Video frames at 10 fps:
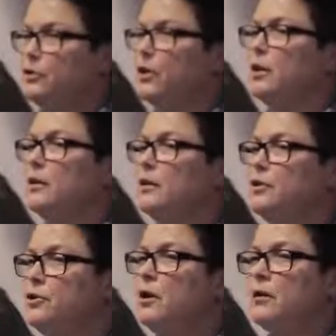Sure, website
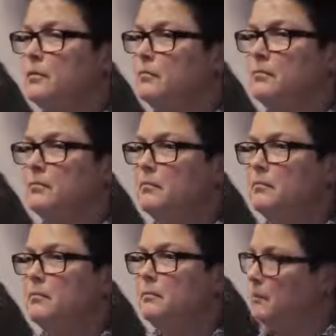sure. and that it's
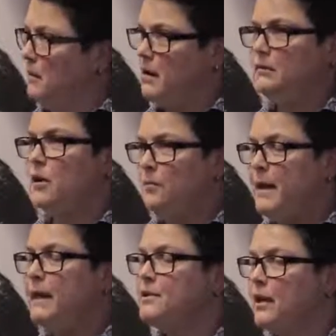theirs.
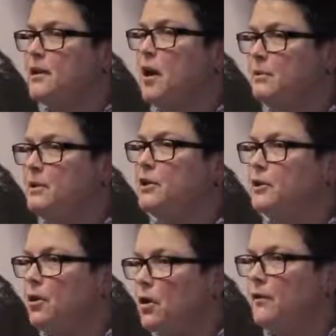Domains get
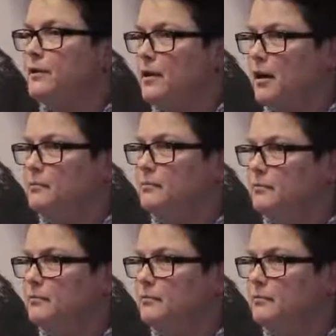commandeered all the time.